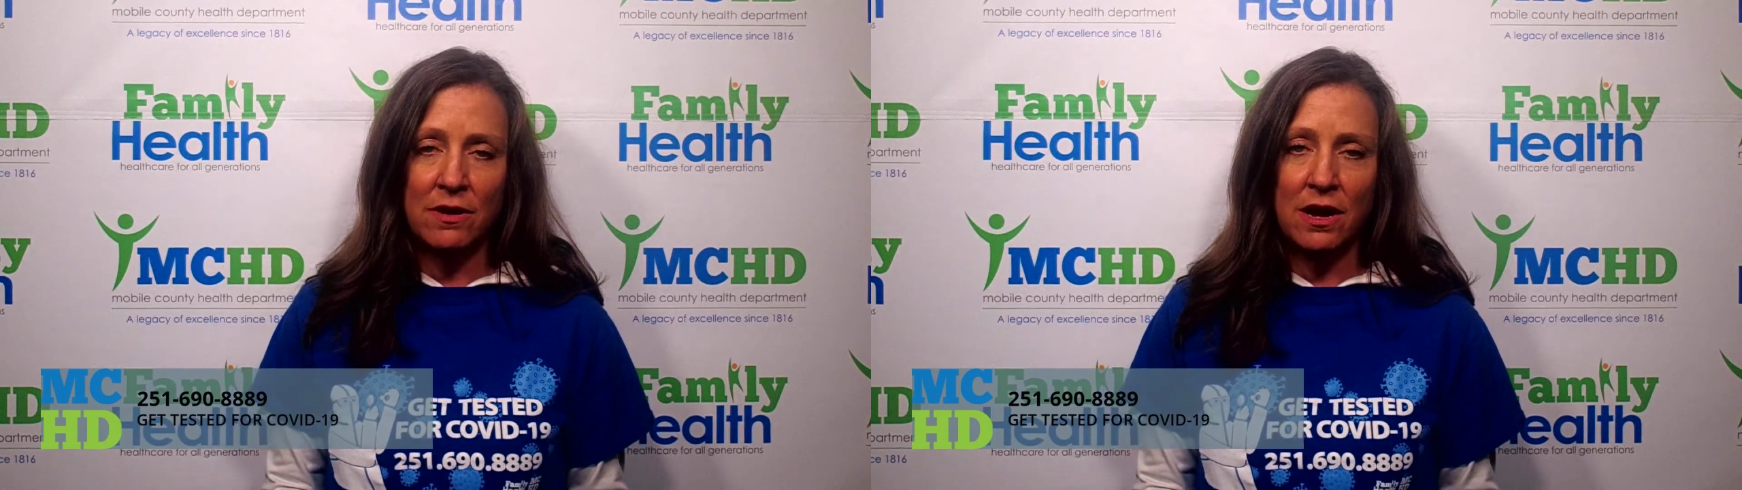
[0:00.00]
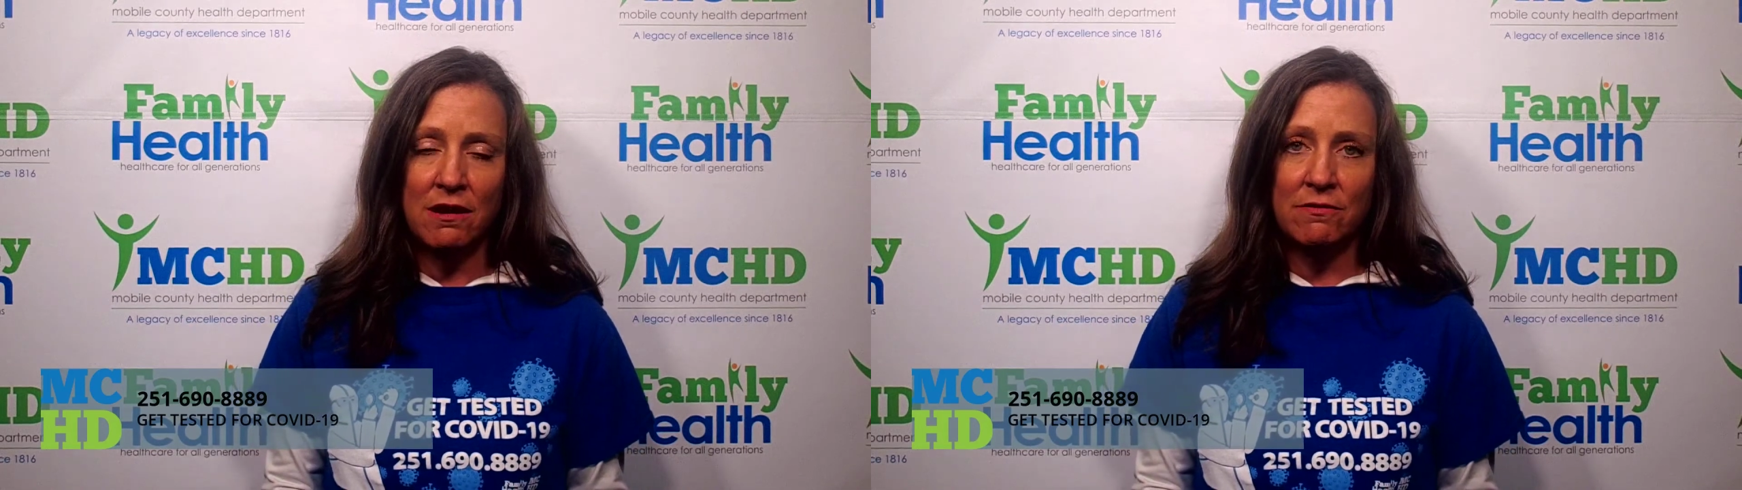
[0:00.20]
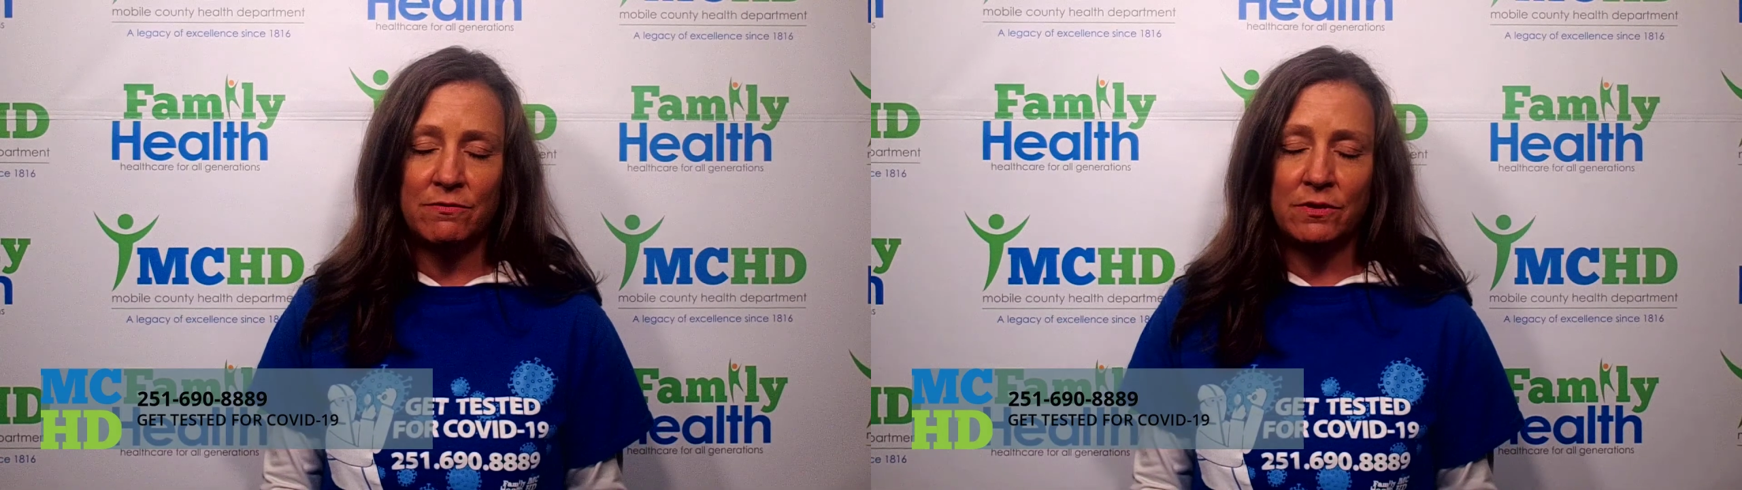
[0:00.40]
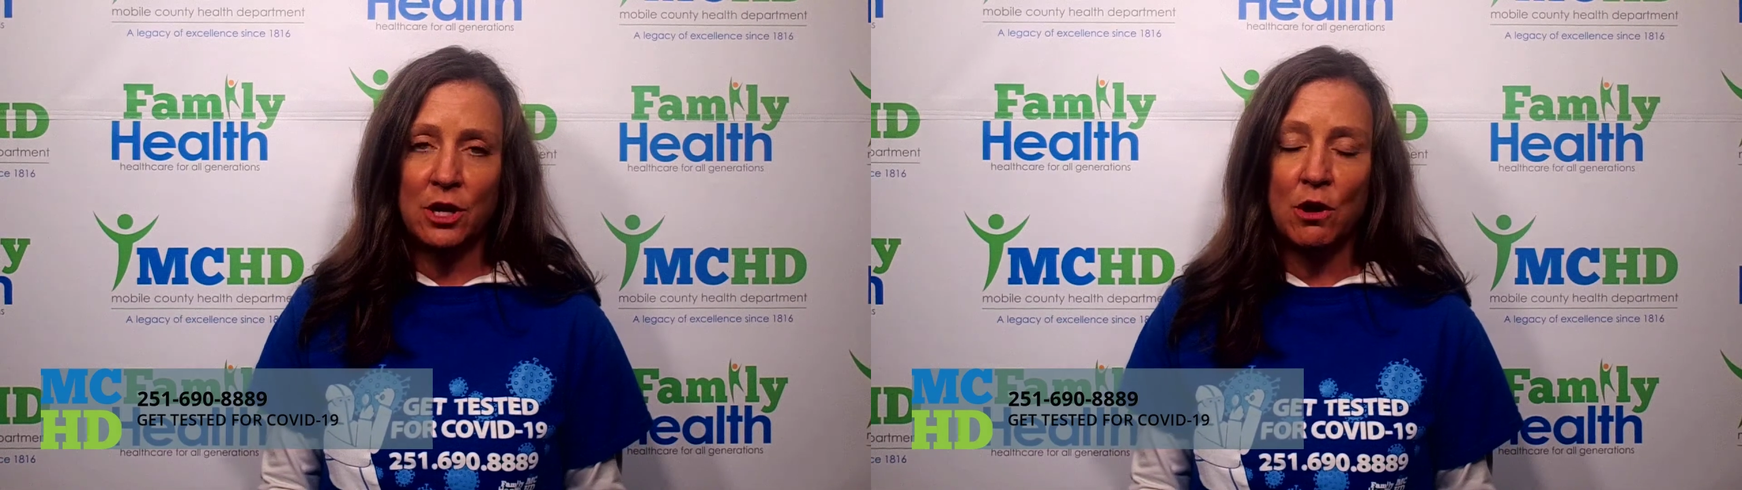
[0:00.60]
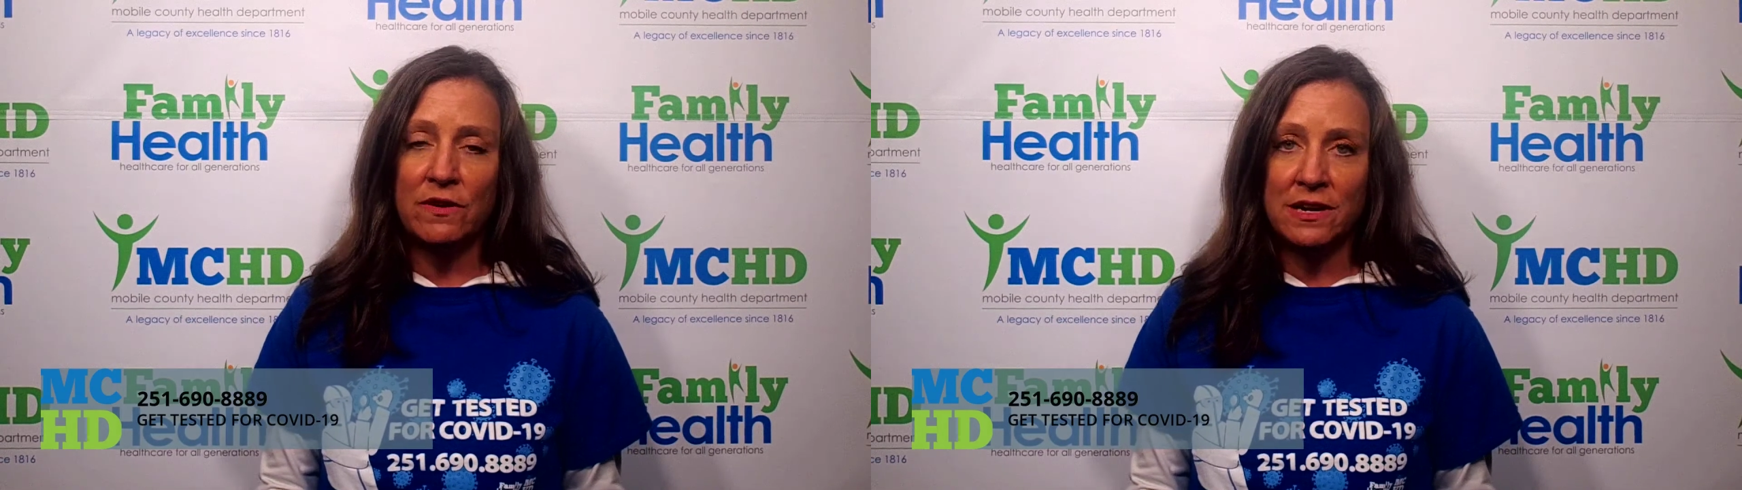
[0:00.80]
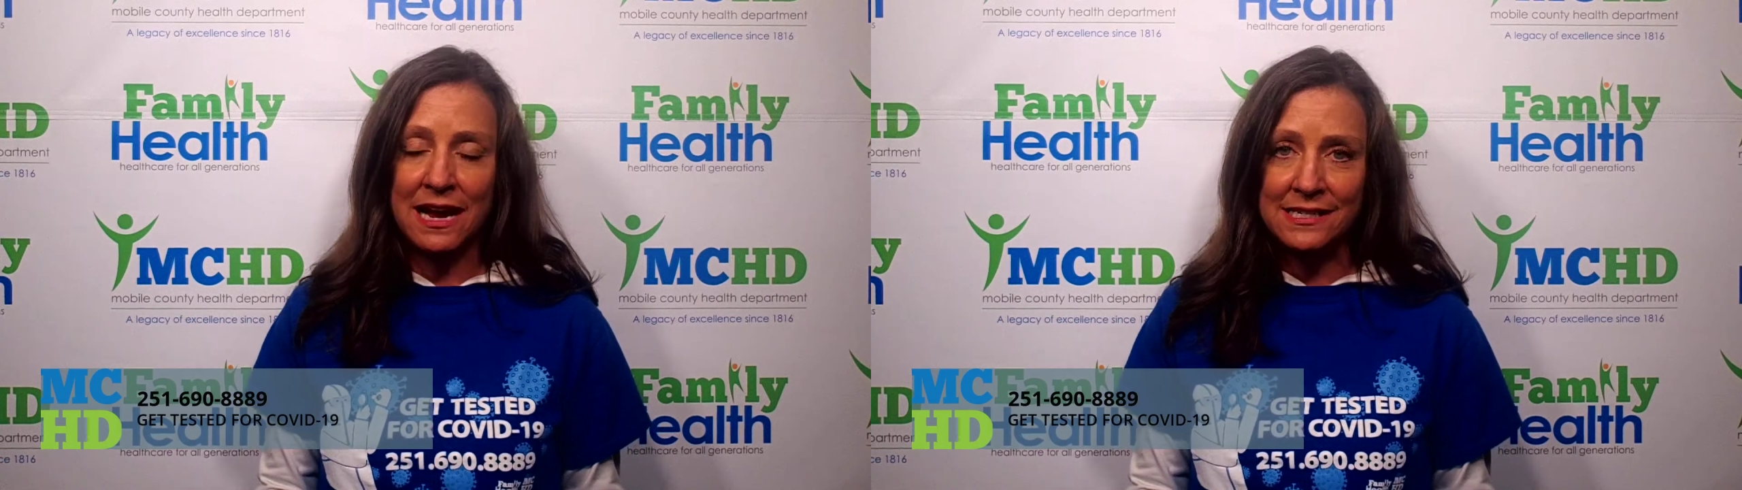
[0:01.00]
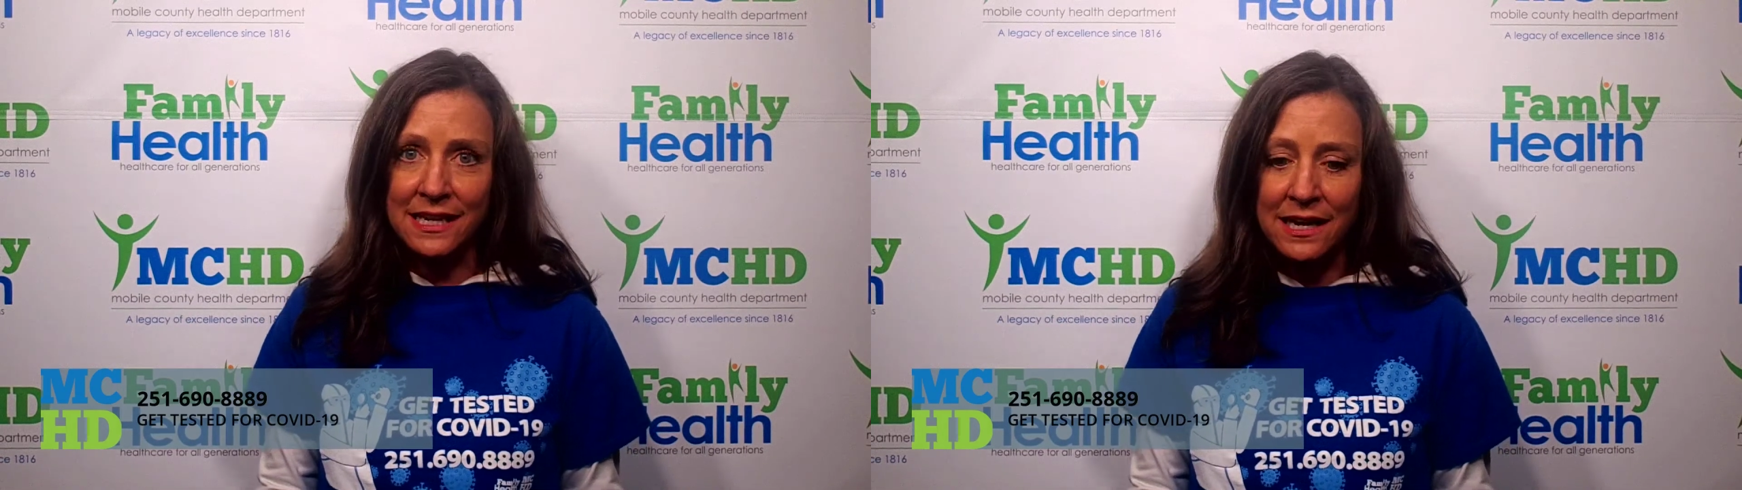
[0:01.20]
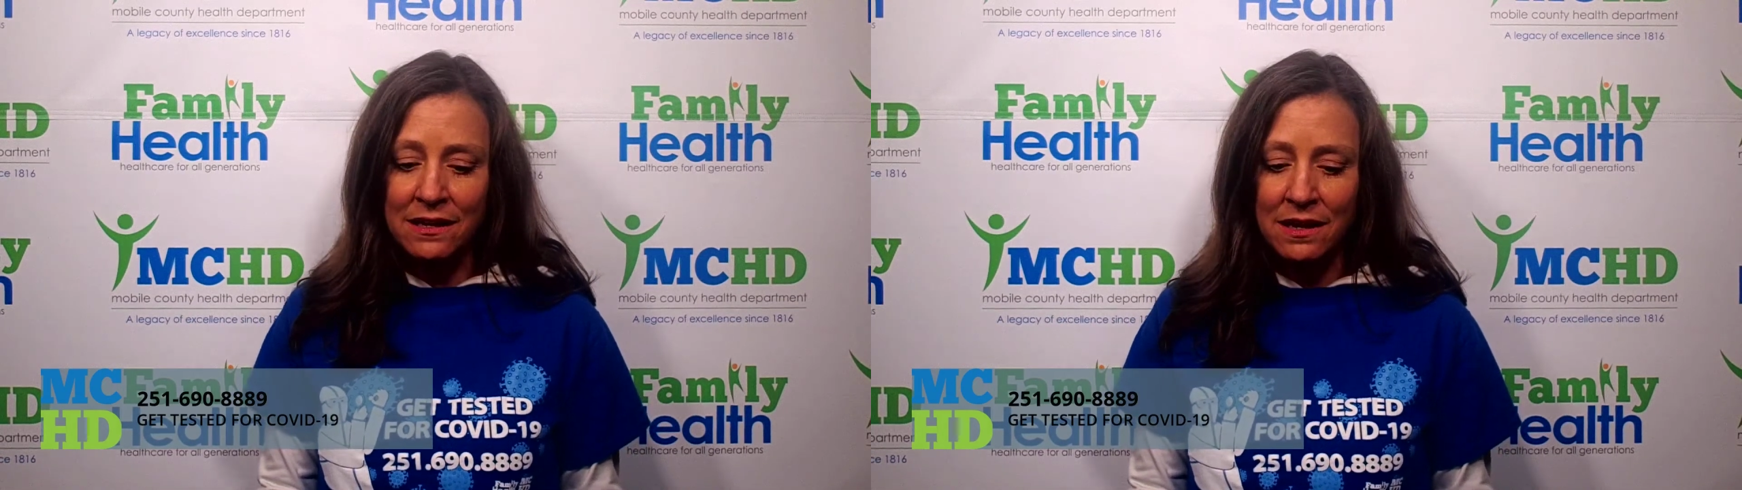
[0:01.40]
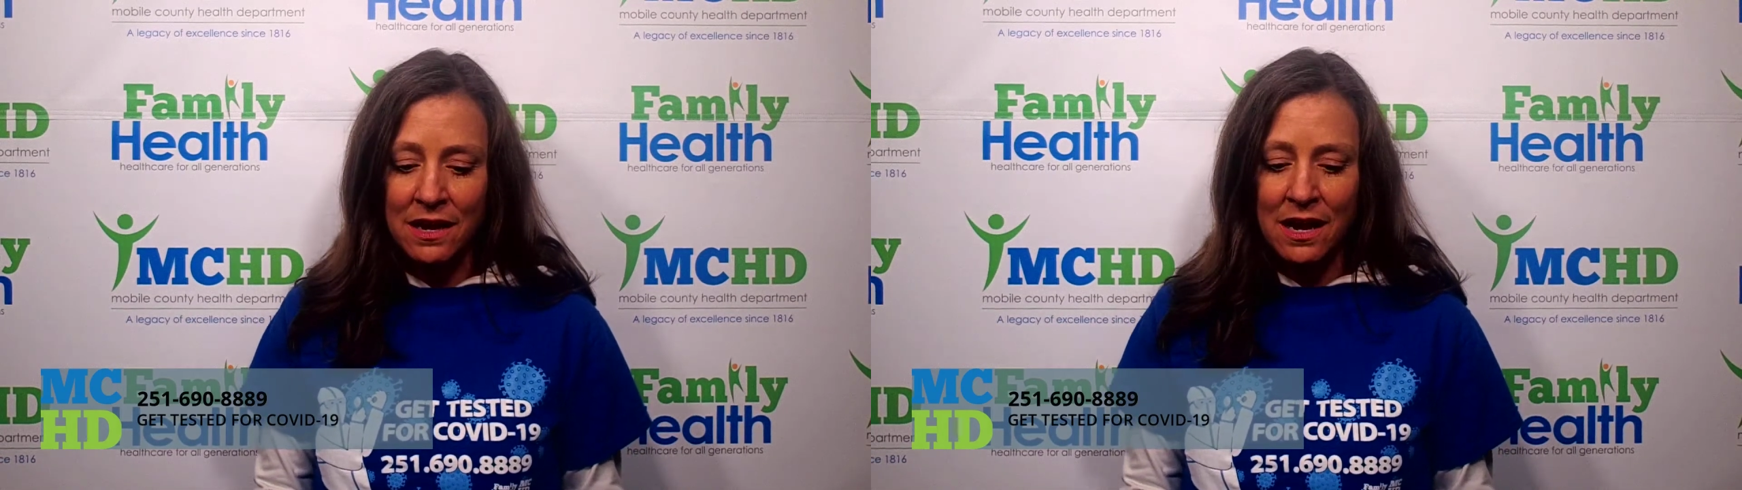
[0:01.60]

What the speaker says: of COVID-19,